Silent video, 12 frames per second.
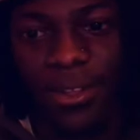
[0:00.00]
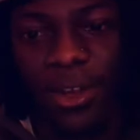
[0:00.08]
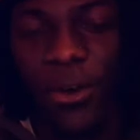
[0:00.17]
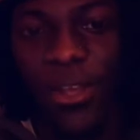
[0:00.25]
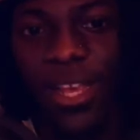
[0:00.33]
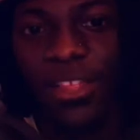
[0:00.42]

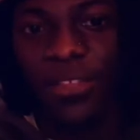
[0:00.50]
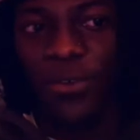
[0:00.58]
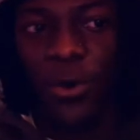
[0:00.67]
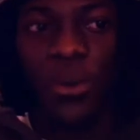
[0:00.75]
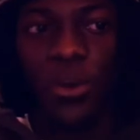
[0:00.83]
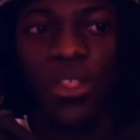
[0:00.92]
Oh, yes, of
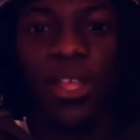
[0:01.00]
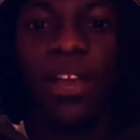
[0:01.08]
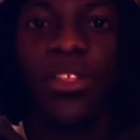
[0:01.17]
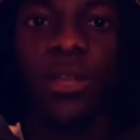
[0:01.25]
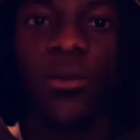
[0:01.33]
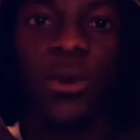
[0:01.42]
course. I'm
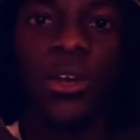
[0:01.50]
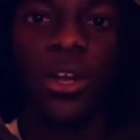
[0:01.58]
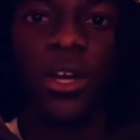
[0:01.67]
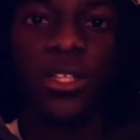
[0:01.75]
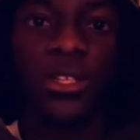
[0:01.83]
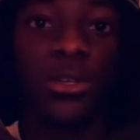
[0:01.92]
actually working
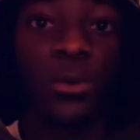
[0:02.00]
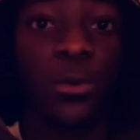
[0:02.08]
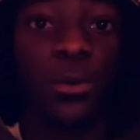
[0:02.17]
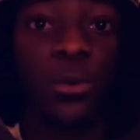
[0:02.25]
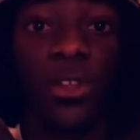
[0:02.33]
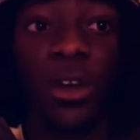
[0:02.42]
on
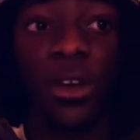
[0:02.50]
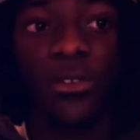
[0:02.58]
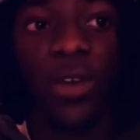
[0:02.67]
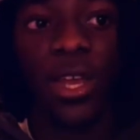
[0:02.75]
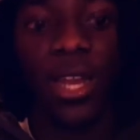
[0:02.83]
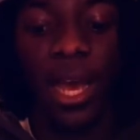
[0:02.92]
2 songs
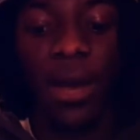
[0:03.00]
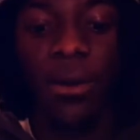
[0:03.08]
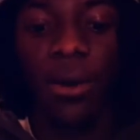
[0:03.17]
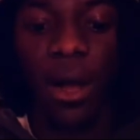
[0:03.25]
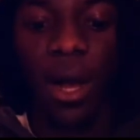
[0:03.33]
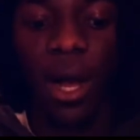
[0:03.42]
right
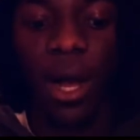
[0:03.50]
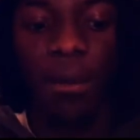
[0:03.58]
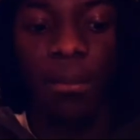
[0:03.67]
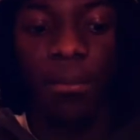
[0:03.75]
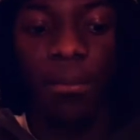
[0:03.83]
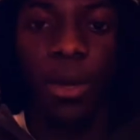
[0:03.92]
now.
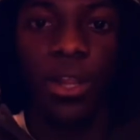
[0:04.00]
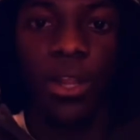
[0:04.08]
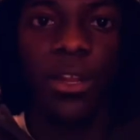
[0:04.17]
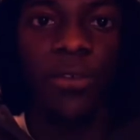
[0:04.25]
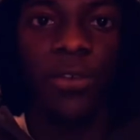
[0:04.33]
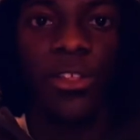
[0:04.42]
One is
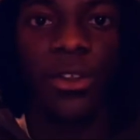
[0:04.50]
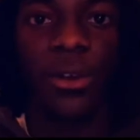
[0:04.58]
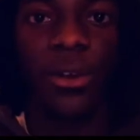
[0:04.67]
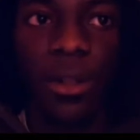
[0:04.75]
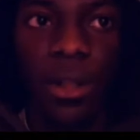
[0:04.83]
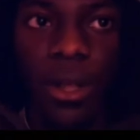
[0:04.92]
an
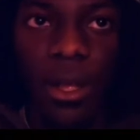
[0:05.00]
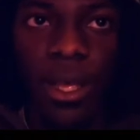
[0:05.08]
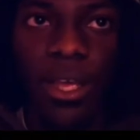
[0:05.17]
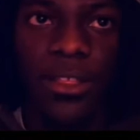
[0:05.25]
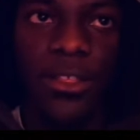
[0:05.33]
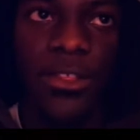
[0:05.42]
original.
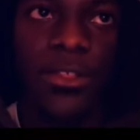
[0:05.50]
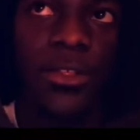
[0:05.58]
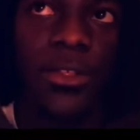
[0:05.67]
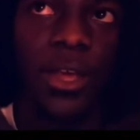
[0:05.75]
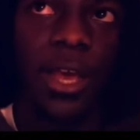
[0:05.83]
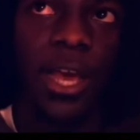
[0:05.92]

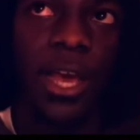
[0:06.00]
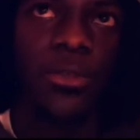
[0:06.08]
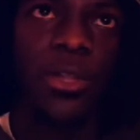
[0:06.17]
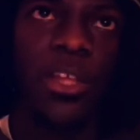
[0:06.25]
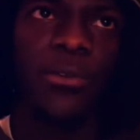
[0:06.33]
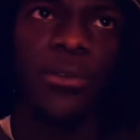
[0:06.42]
It's
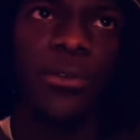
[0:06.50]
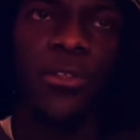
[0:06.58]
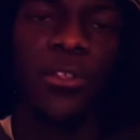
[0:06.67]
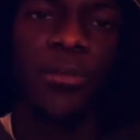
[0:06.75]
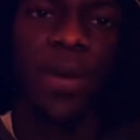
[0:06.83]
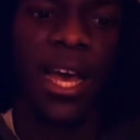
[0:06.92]

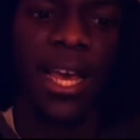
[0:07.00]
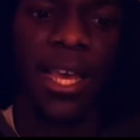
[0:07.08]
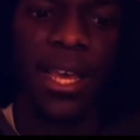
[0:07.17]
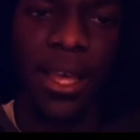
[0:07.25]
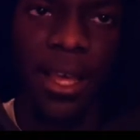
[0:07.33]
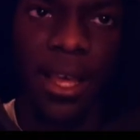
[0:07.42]
produced
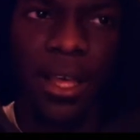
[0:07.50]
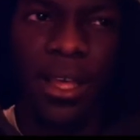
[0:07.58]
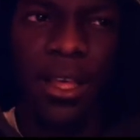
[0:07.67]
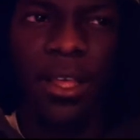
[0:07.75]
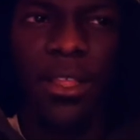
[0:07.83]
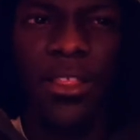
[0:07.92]
by
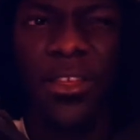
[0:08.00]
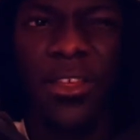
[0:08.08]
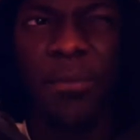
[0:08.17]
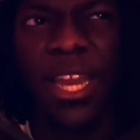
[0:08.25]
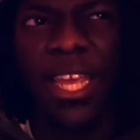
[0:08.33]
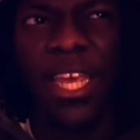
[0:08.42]

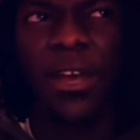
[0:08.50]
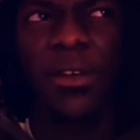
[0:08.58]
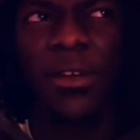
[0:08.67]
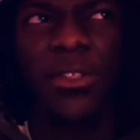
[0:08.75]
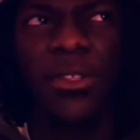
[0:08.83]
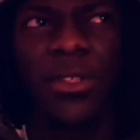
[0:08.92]
somebody
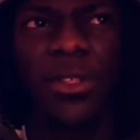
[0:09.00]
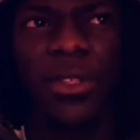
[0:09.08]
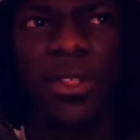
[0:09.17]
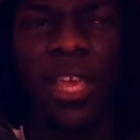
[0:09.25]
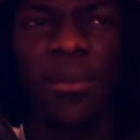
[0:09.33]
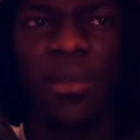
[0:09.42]
else.
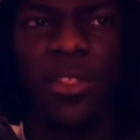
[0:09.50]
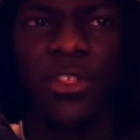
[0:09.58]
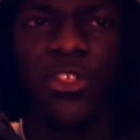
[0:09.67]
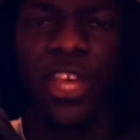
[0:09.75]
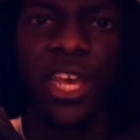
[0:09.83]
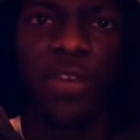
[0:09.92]
His name is
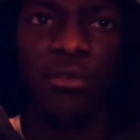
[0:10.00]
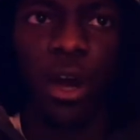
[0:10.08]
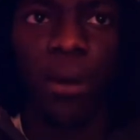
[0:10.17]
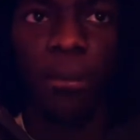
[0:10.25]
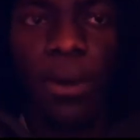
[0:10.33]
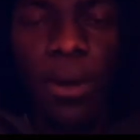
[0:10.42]
J
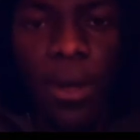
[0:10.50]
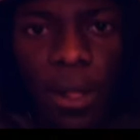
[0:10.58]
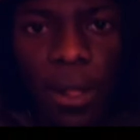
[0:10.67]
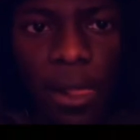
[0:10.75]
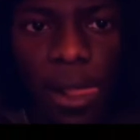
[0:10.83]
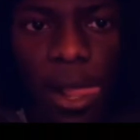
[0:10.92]
Rum,
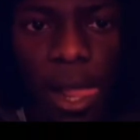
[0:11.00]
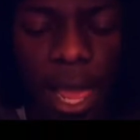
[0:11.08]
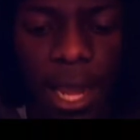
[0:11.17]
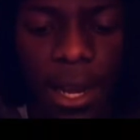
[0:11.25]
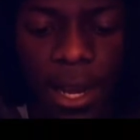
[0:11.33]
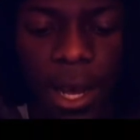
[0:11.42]

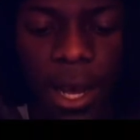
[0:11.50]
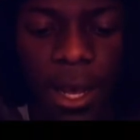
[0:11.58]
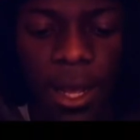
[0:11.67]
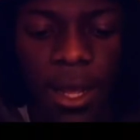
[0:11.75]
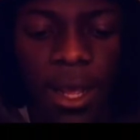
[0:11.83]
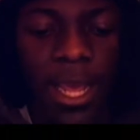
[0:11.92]
and
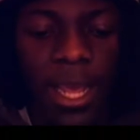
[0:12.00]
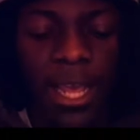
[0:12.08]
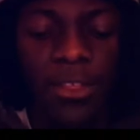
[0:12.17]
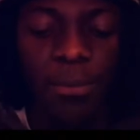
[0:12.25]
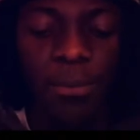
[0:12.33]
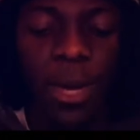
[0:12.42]
it's a